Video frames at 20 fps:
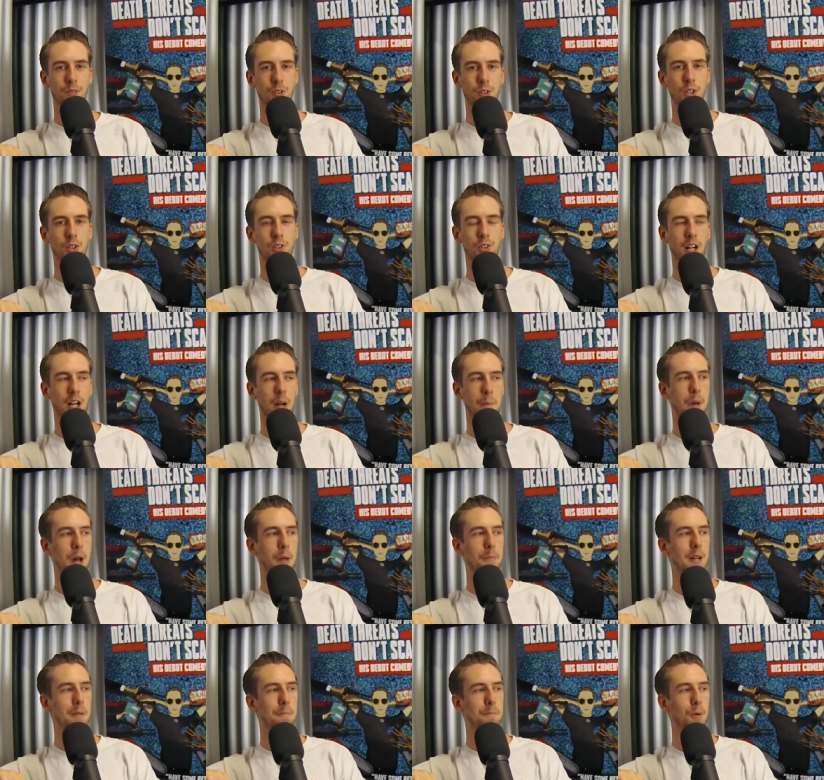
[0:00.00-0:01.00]
Just like a
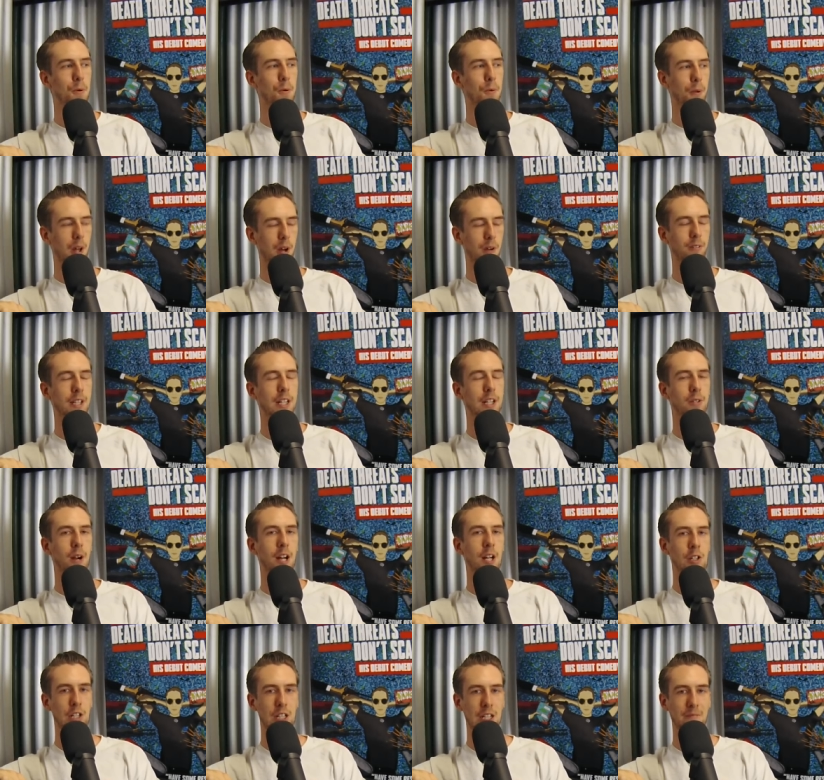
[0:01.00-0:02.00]
public pool, only
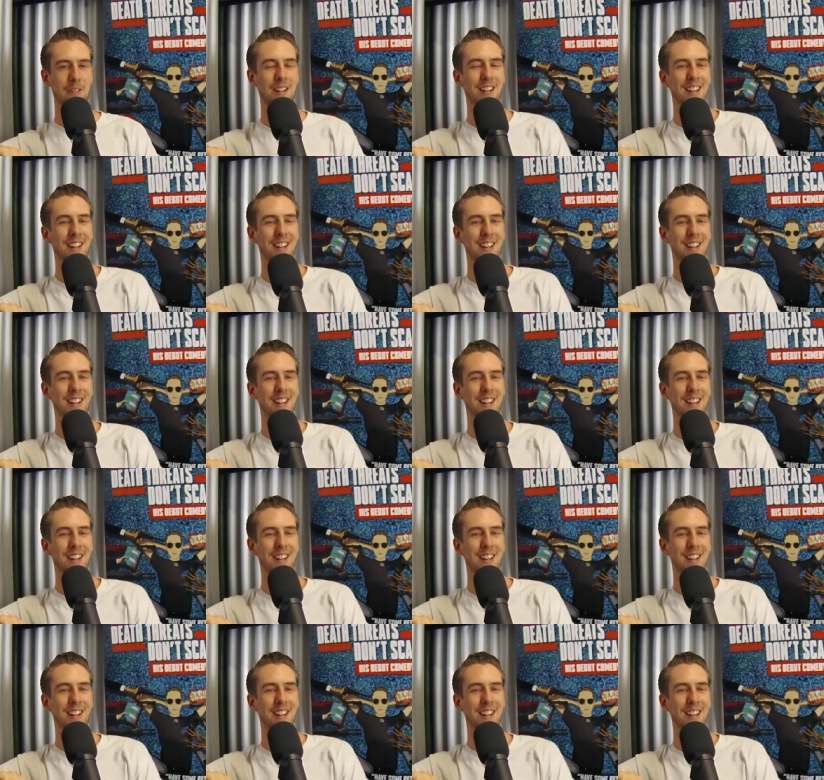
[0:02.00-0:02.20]
crunchy.